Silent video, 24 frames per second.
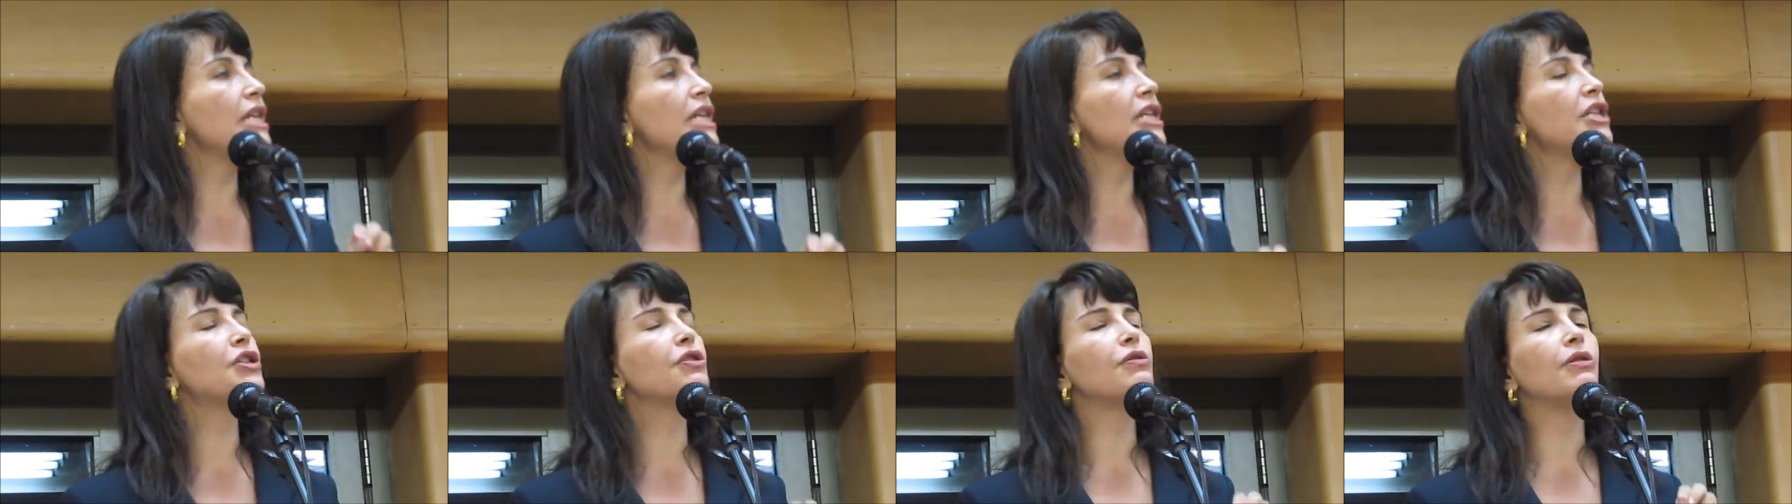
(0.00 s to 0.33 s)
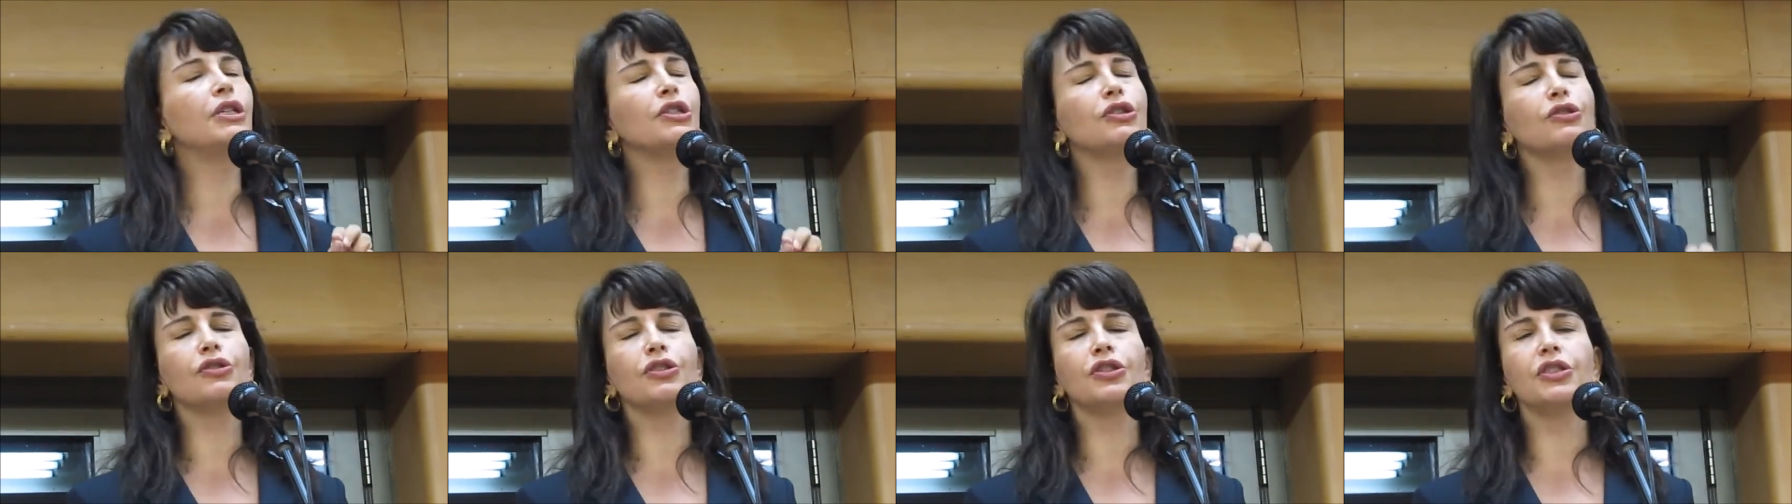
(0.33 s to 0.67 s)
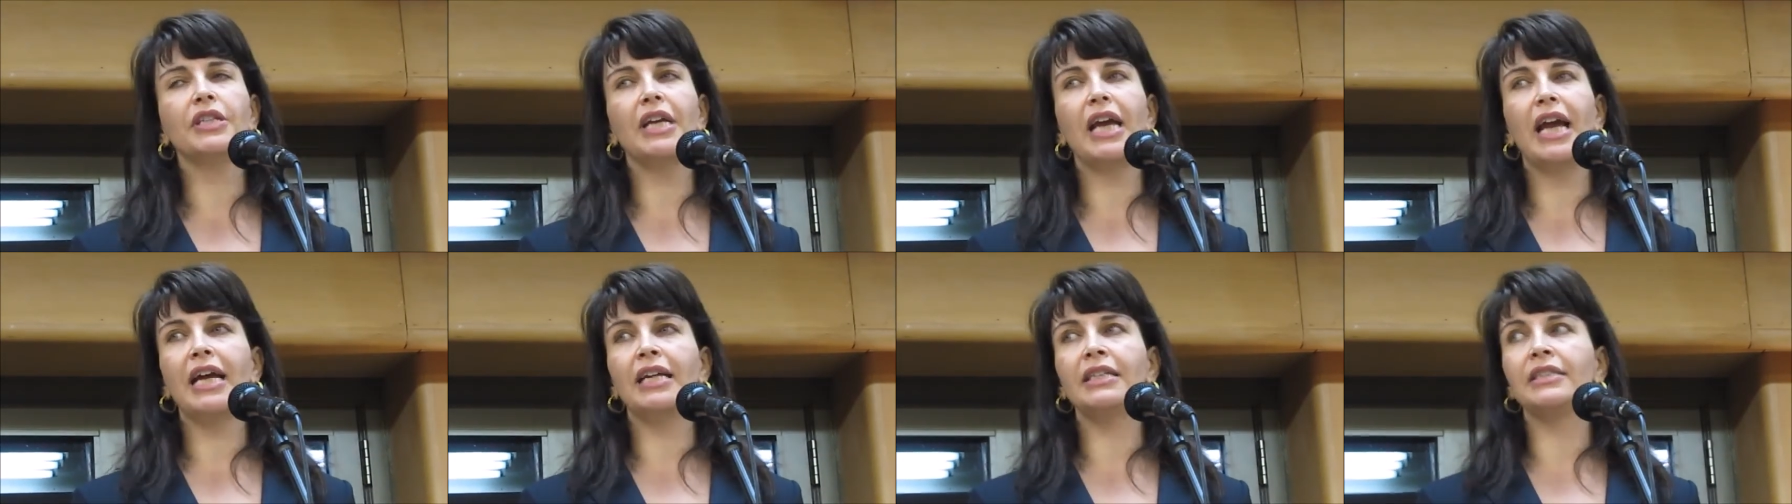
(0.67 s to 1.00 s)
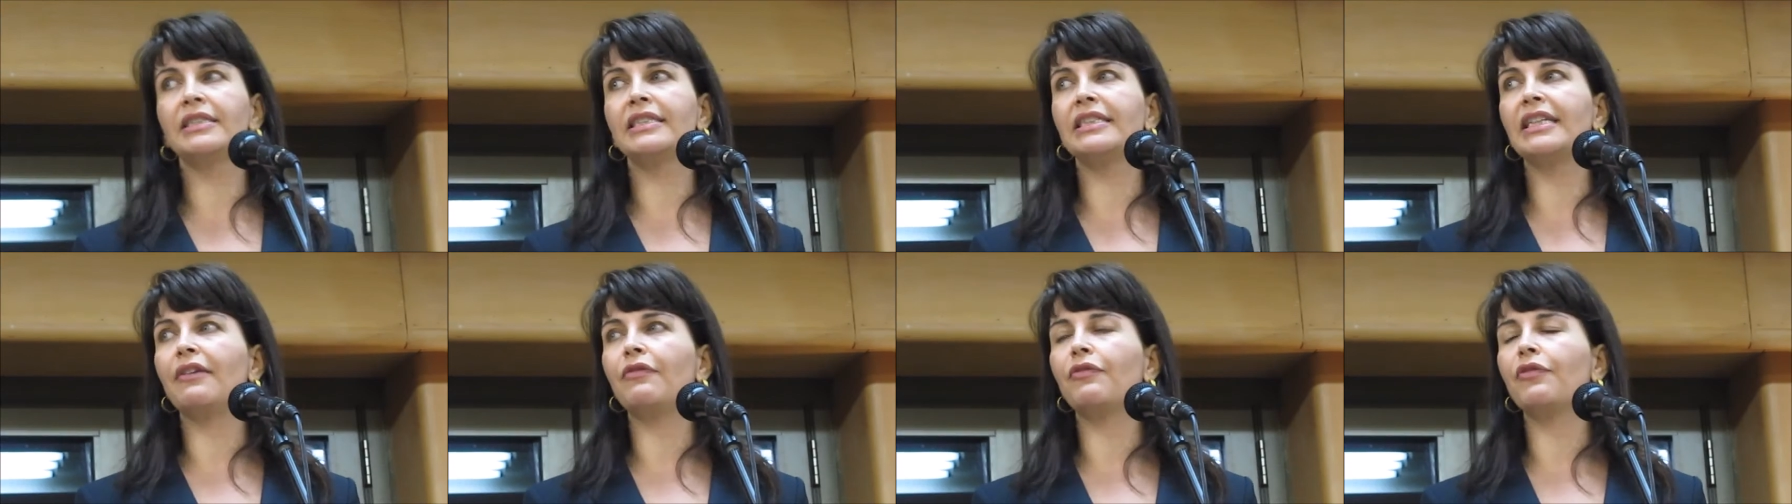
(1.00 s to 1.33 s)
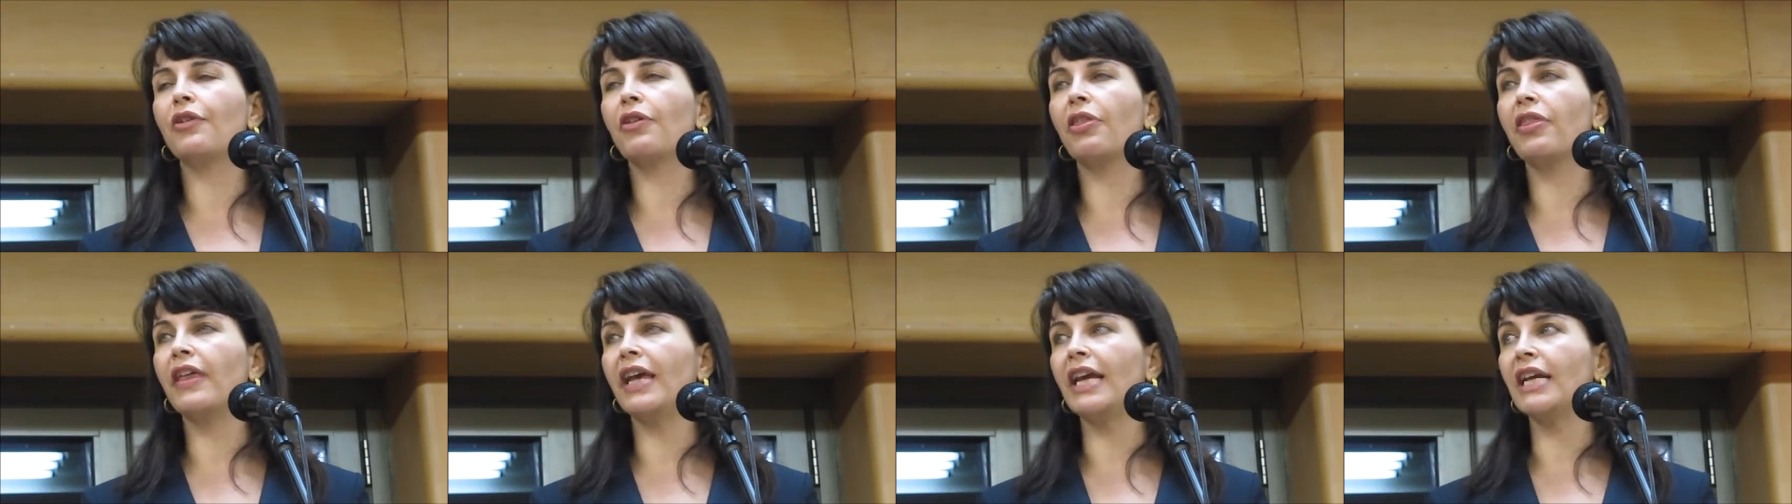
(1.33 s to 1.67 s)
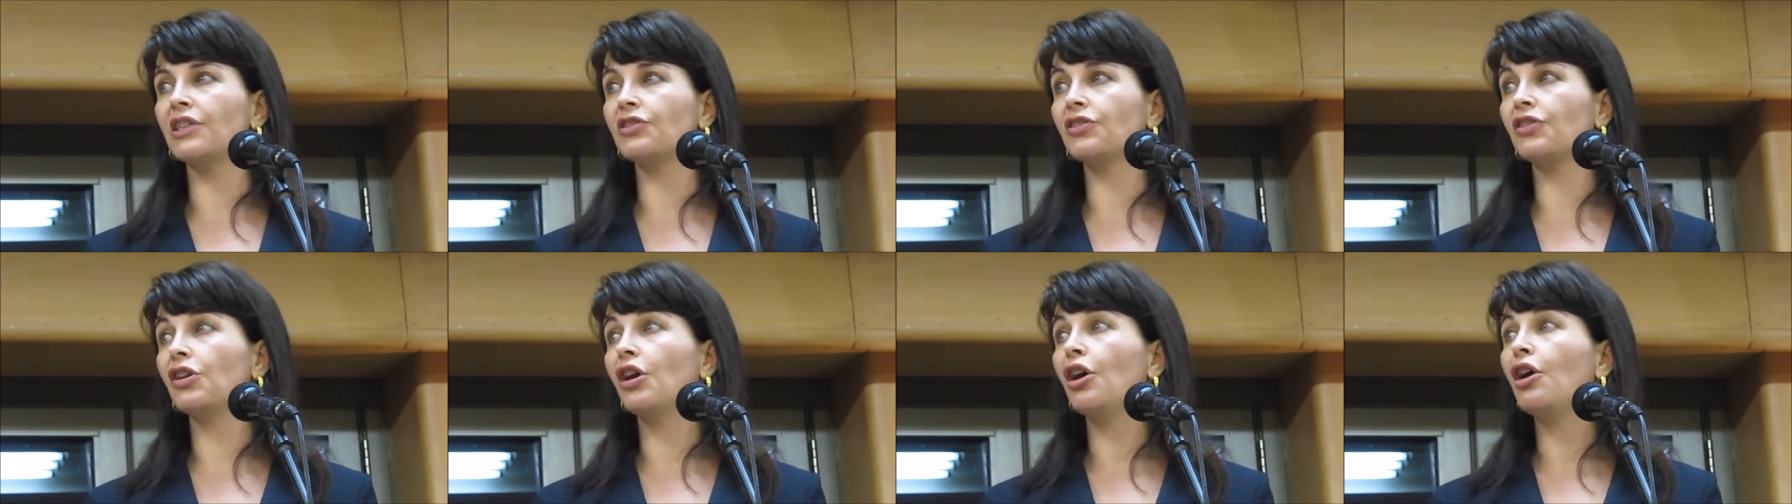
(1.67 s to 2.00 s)
need to understand several
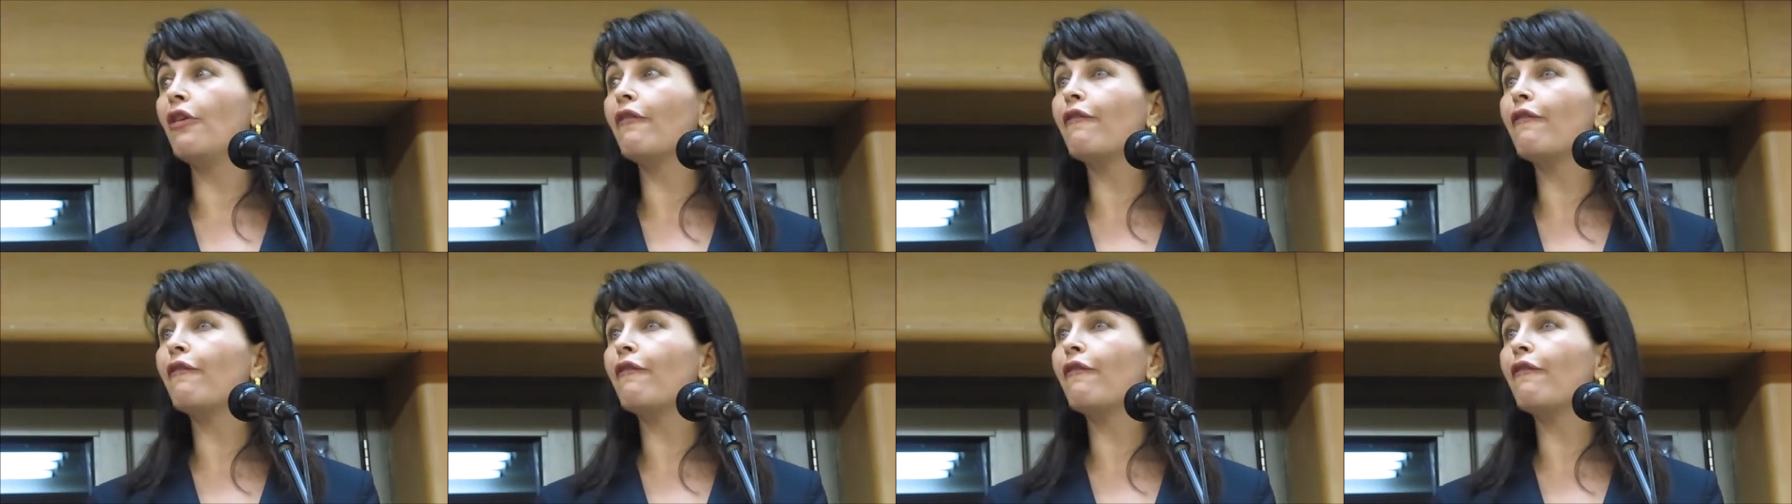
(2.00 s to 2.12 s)
things.